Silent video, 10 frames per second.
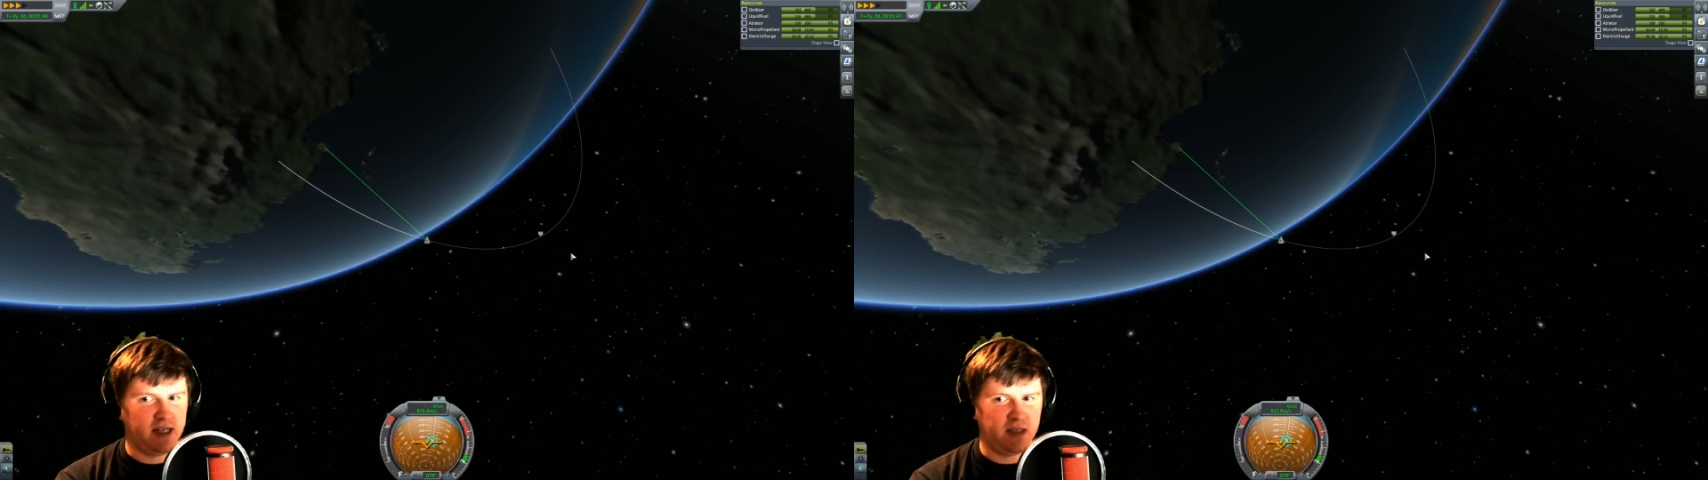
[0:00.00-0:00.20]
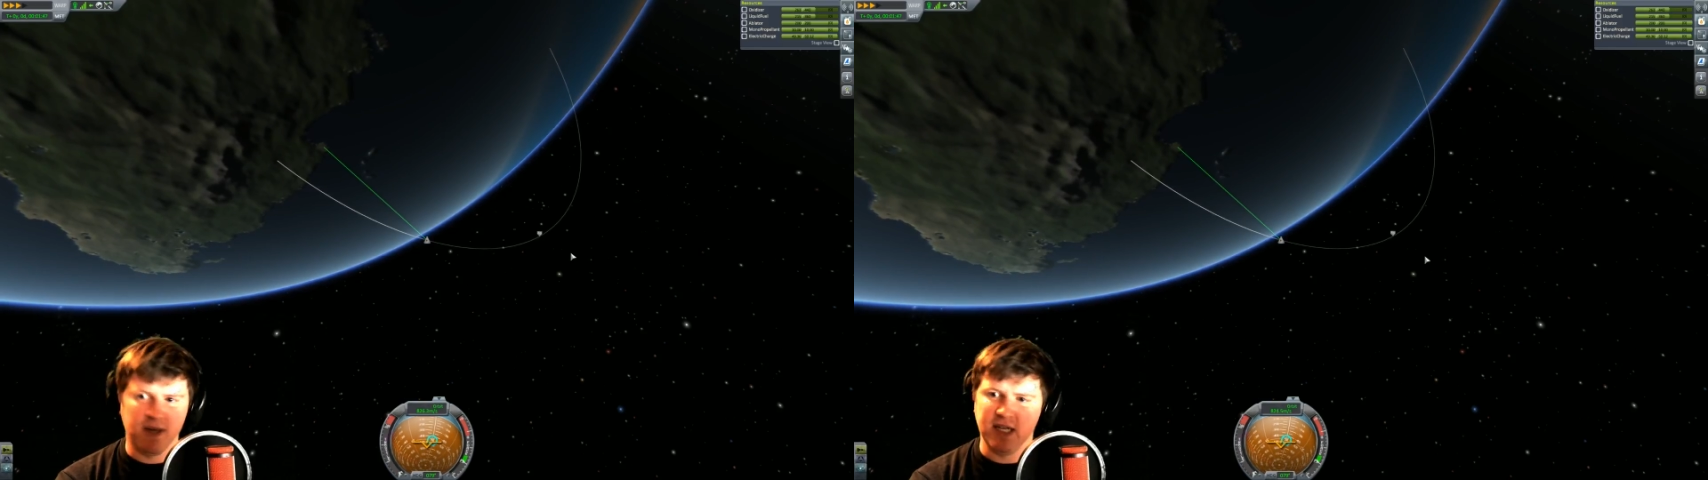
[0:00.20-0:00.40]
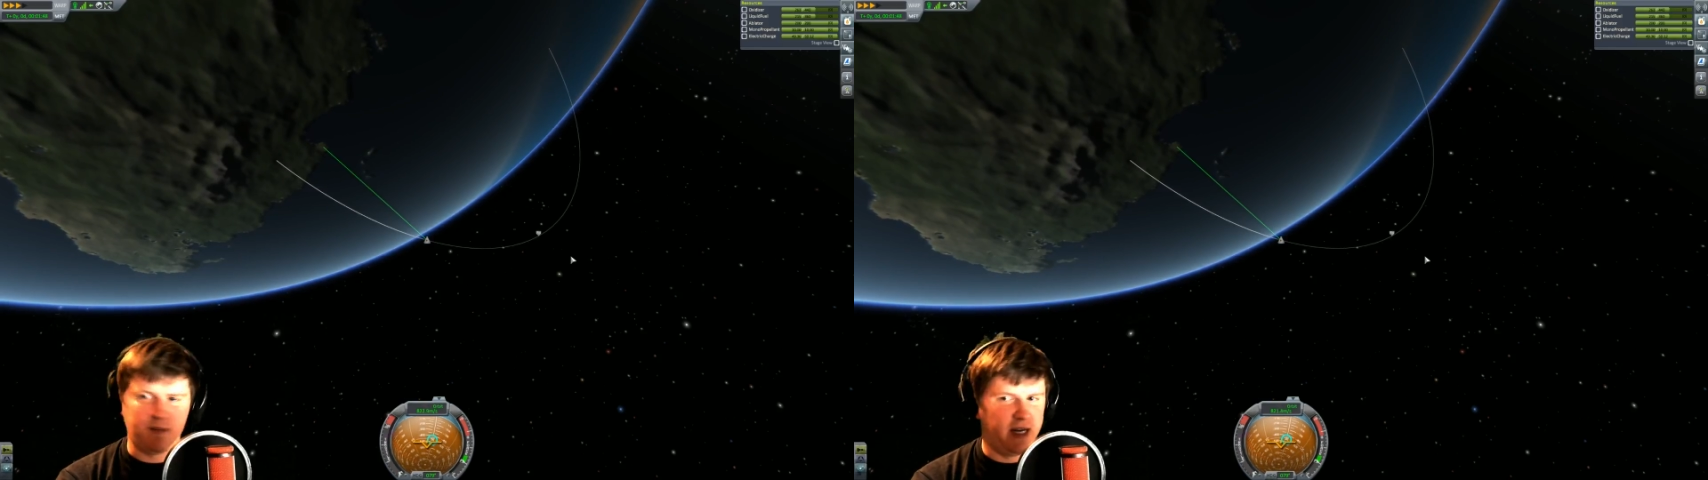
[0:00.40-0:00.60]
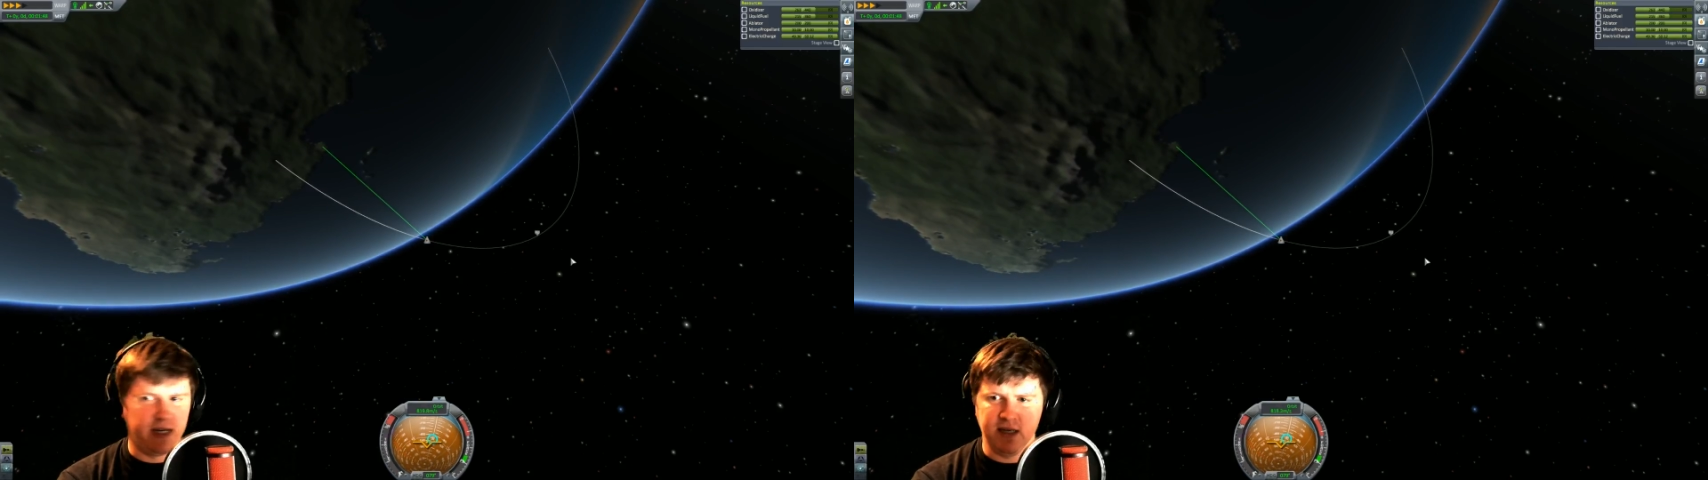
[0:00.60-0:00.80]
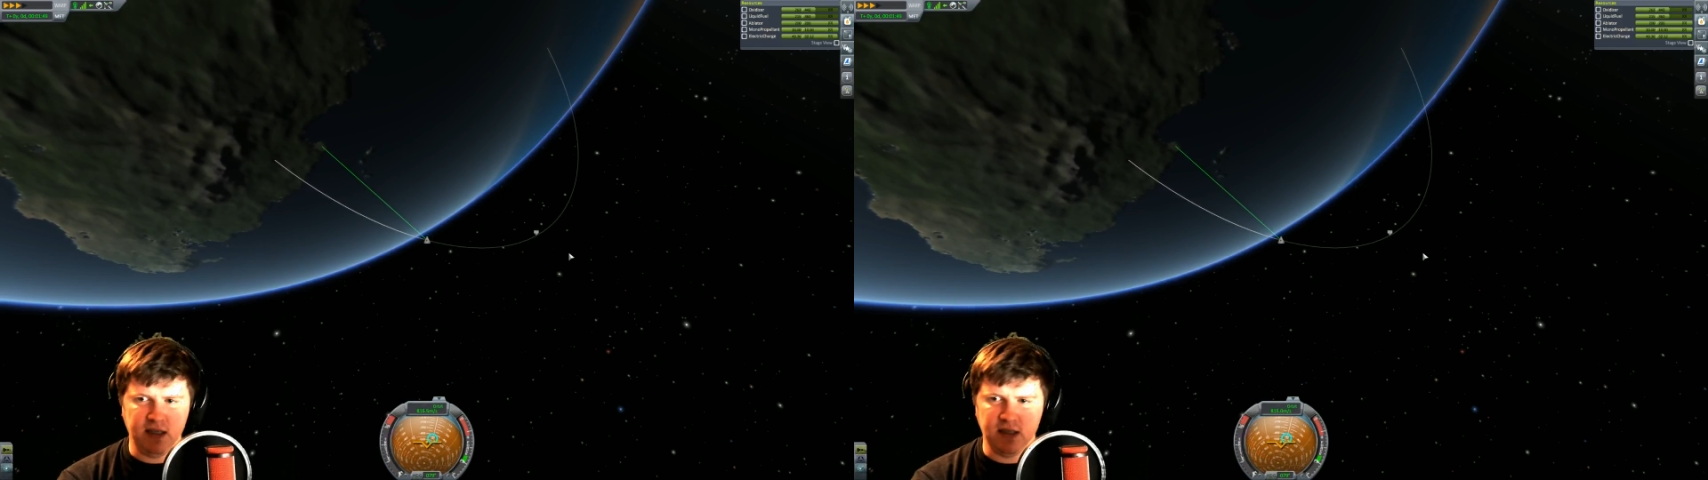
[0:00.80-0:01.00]
space,
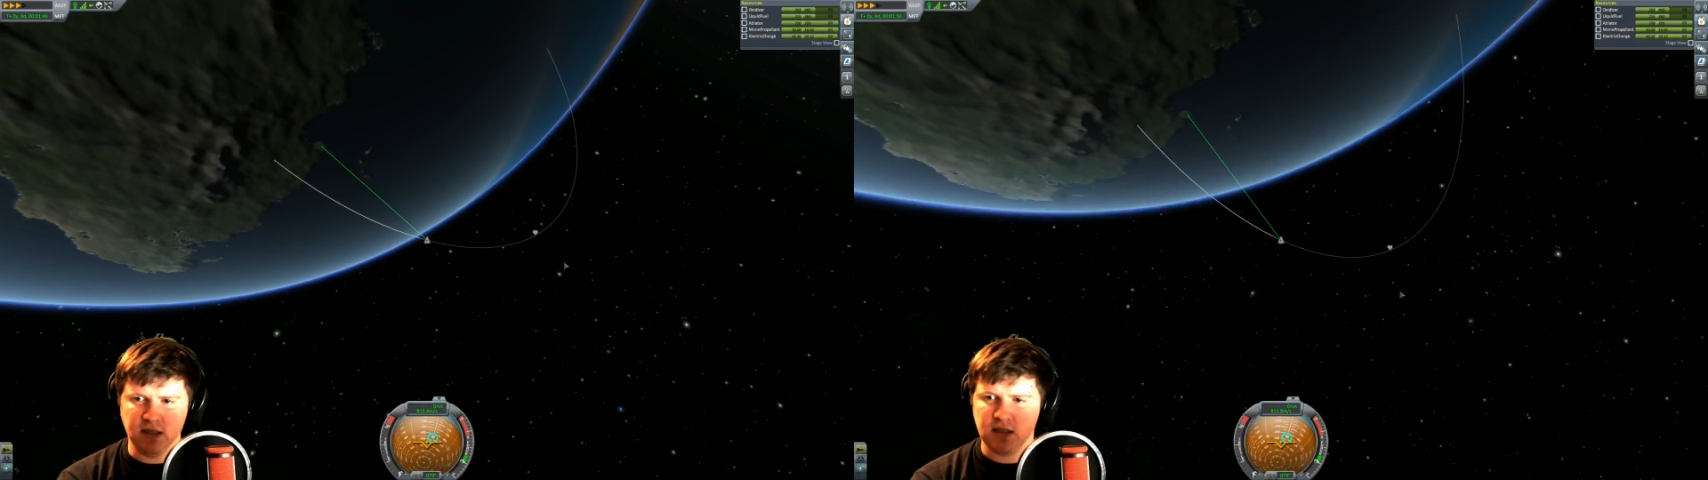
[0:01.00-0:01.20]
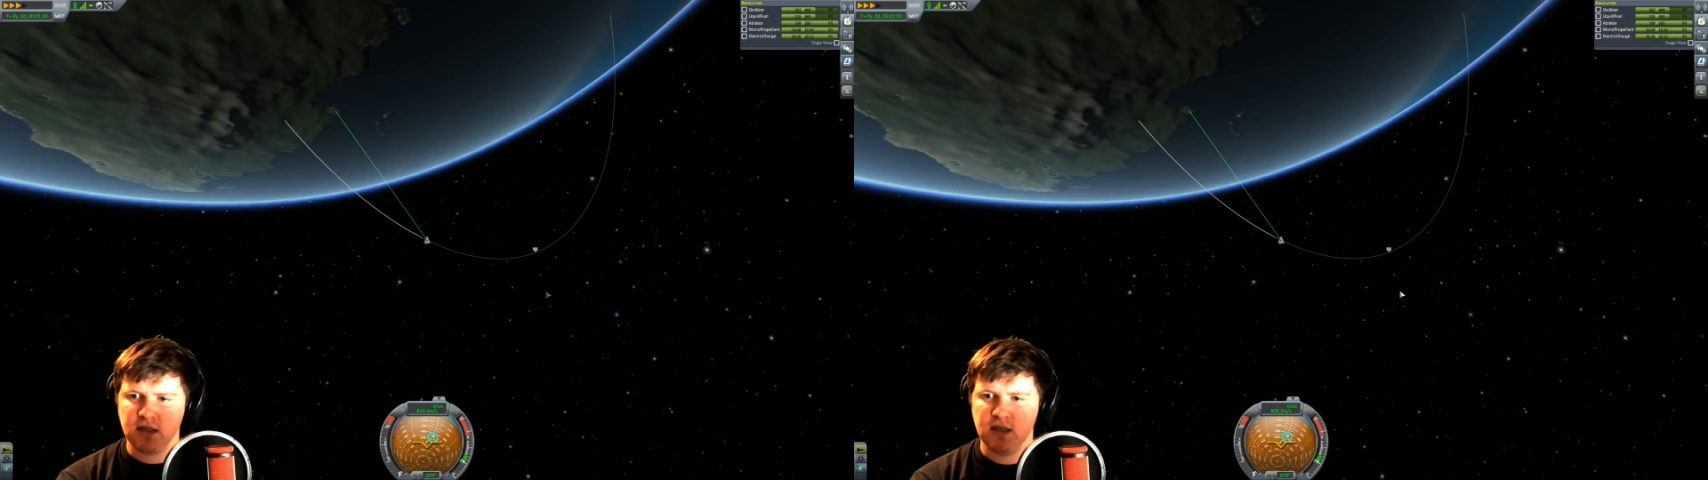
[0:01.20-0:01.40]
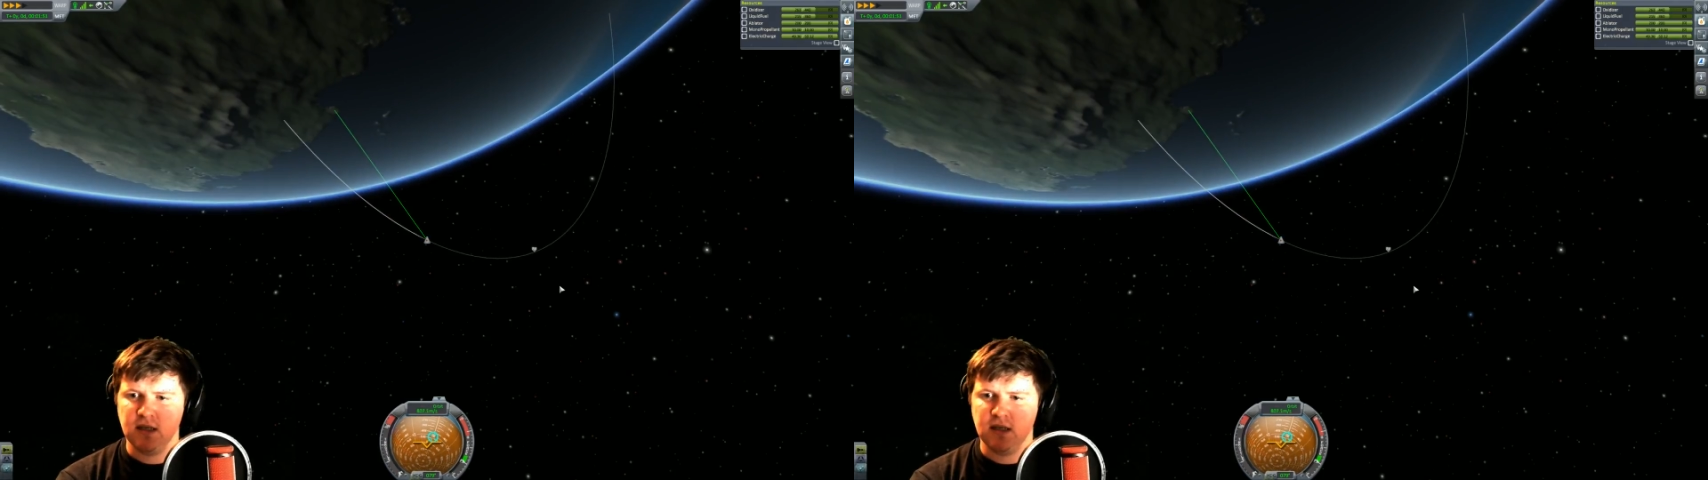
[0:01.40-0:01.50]
space.